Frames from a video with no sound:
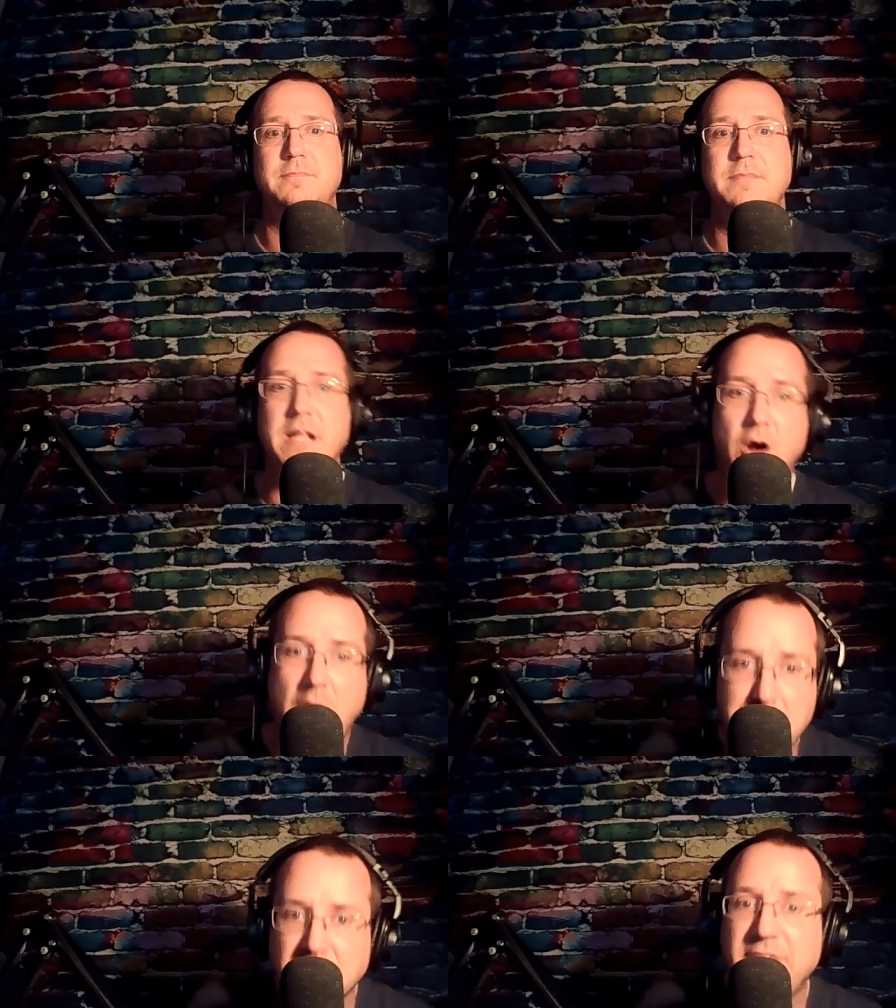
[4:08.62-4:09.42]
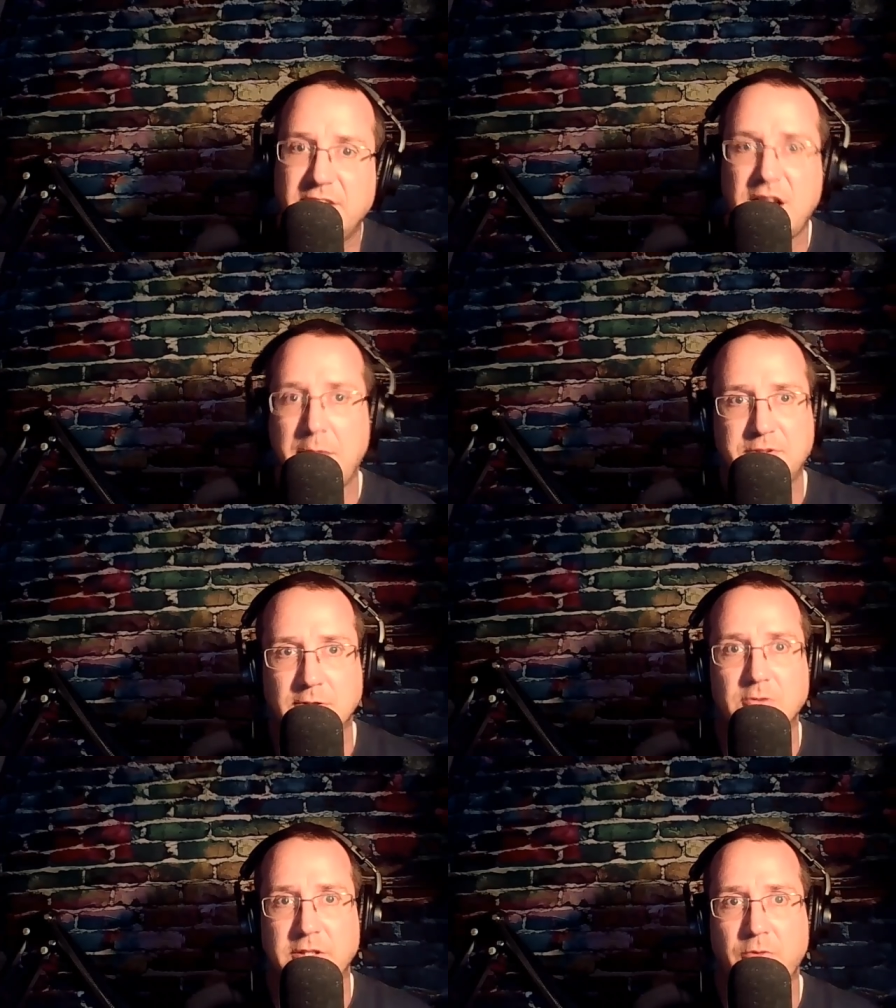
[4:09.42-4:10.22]
You know, I believe he's
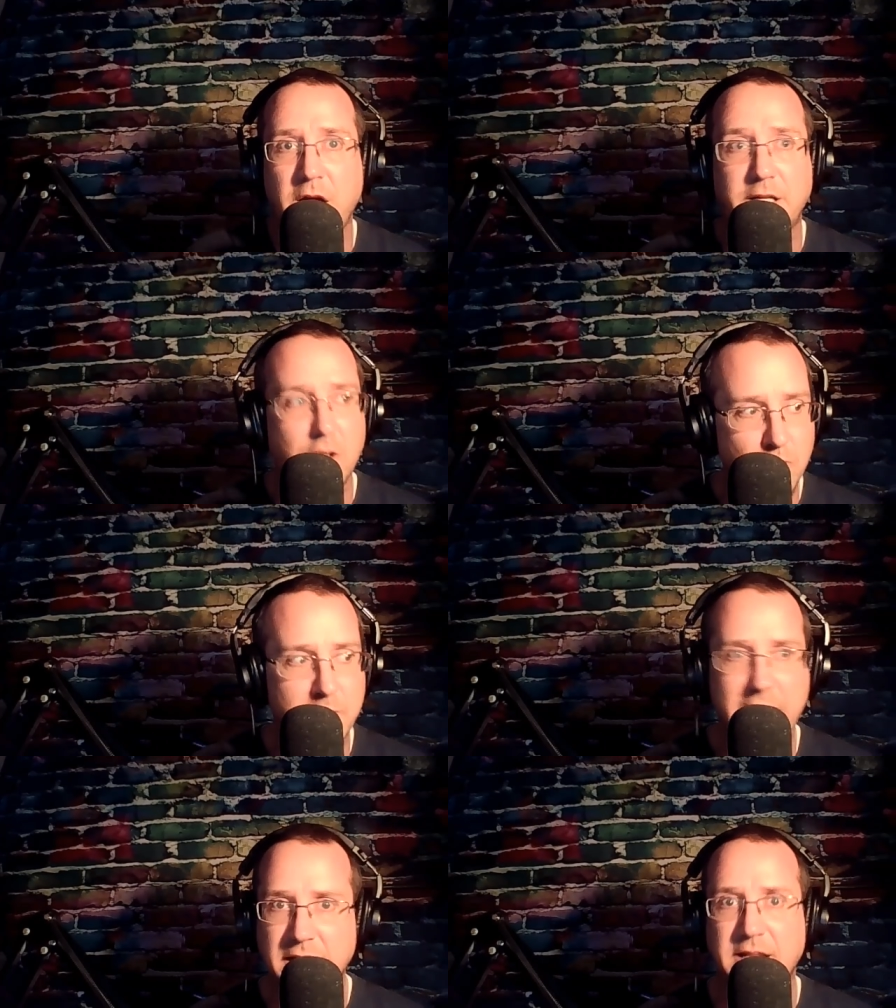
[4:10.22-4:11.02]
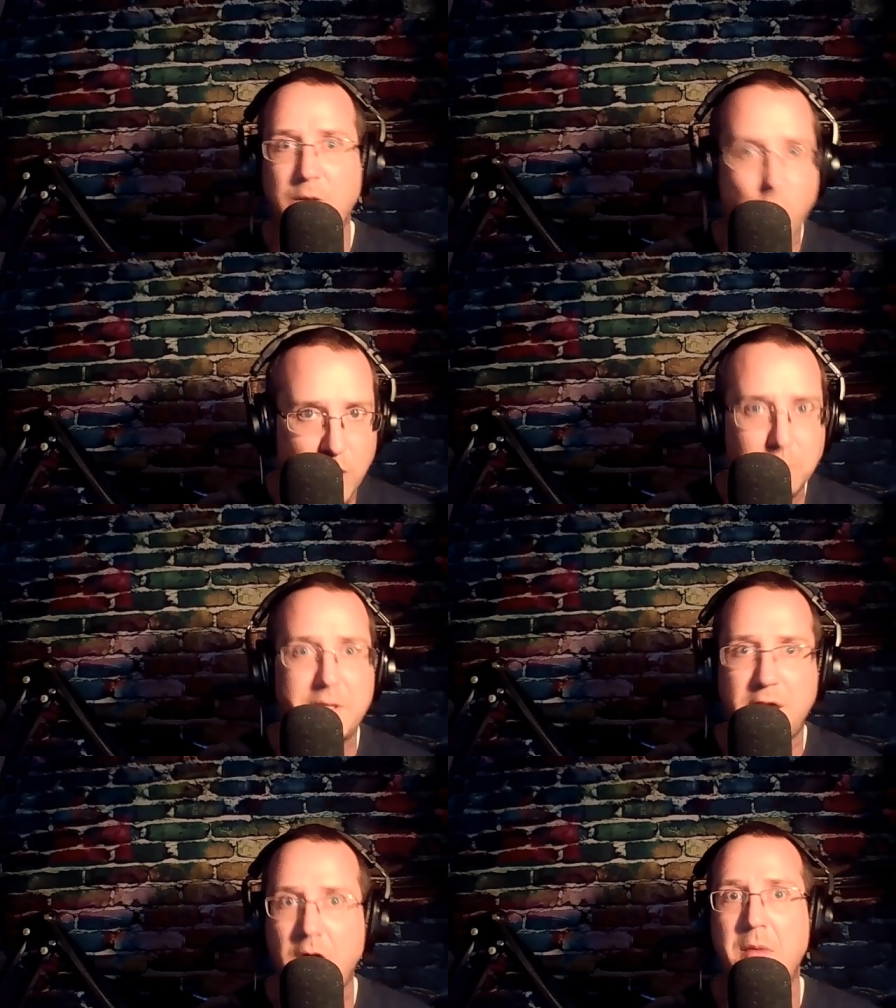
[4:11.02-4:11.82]
absolutely right. Humanity will
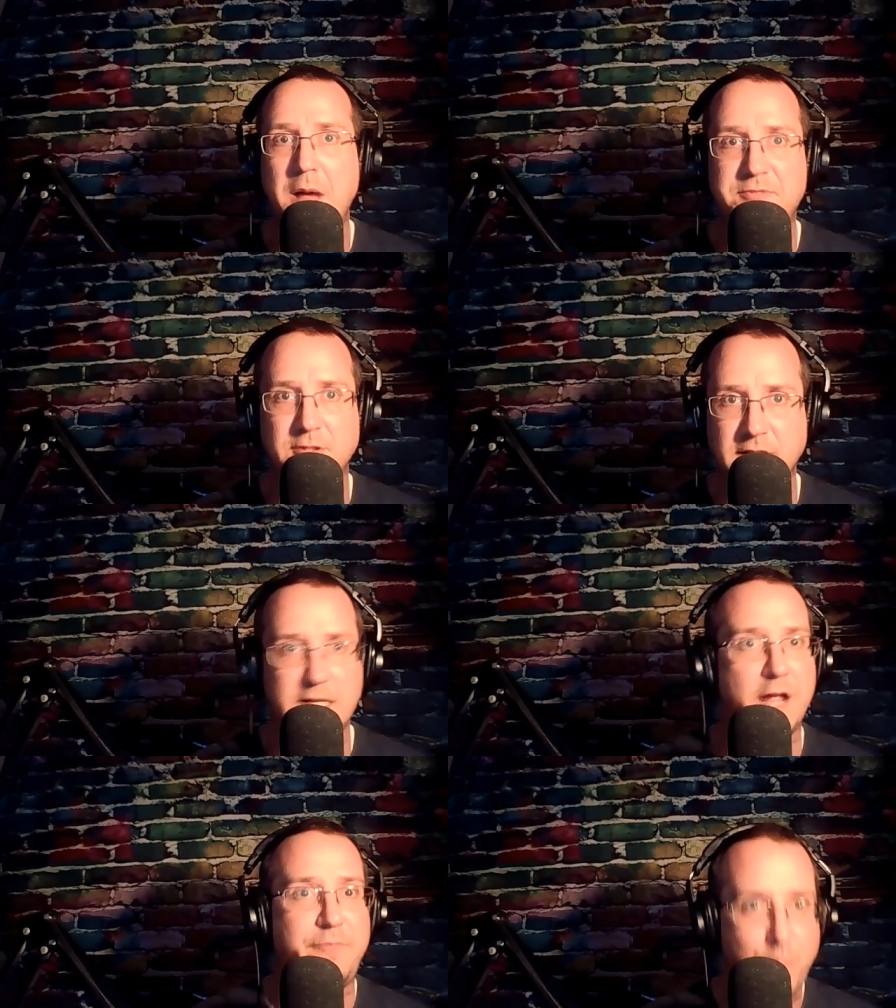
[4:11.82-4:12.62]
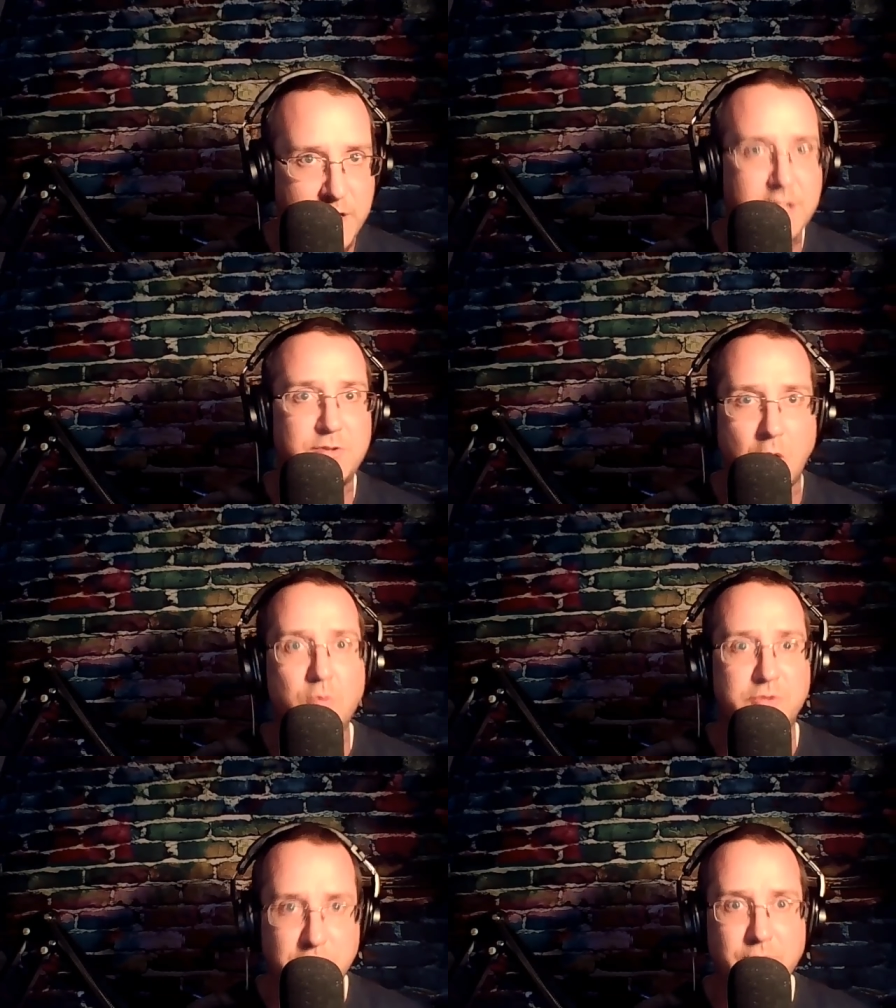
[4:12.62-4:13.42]
become obsolete if we
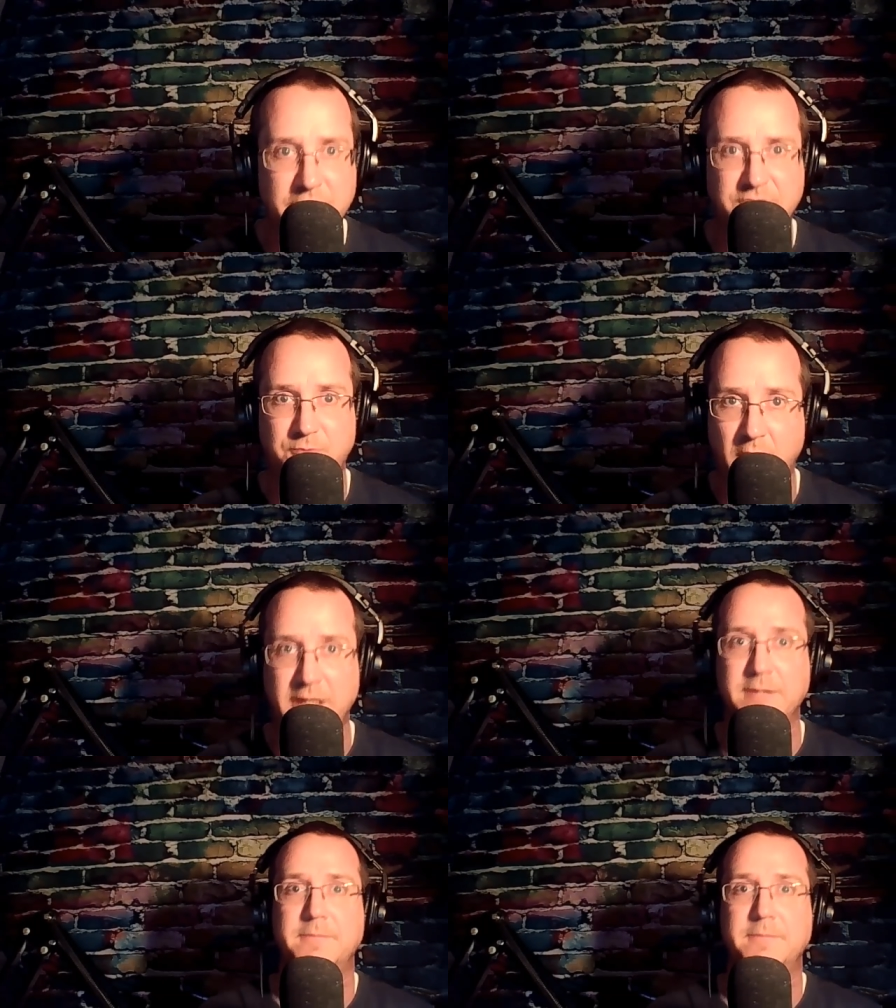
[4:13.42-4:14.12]
don't do this right.